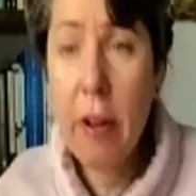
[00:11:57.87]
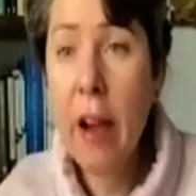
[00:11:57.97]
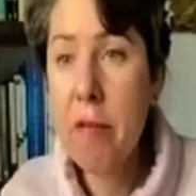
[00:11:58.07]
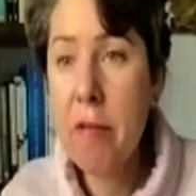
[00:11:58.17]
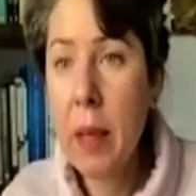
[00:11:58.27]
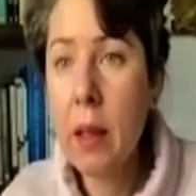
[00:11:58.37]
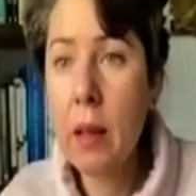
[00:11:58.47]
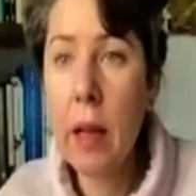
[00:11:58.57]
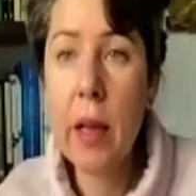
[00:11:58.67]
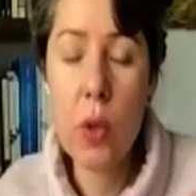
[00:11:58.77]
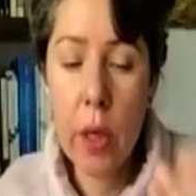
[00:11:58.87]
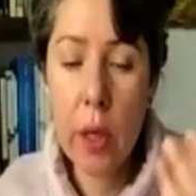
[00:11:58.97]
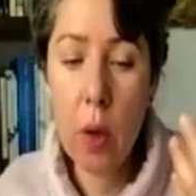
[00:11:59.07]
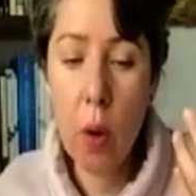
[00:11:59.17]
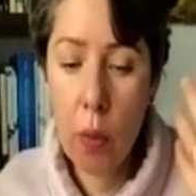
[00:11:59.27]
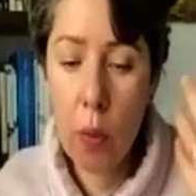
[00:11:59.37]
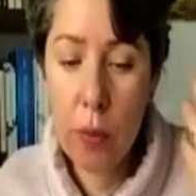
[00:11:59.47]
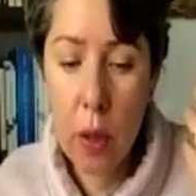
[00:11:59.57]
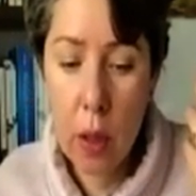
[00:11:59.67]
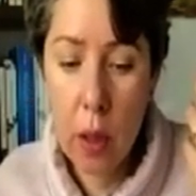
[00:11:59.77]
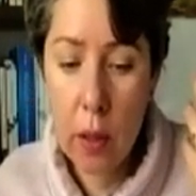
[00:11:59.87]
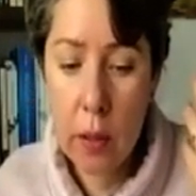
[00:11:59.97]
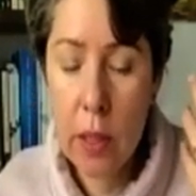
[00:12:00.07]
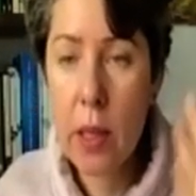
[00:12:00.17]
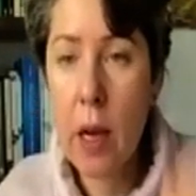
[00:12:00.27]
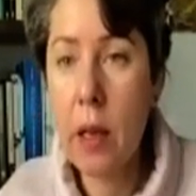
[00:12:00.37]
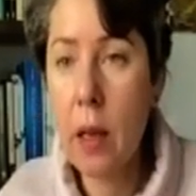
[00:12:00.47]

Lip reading: 5 ml actually of this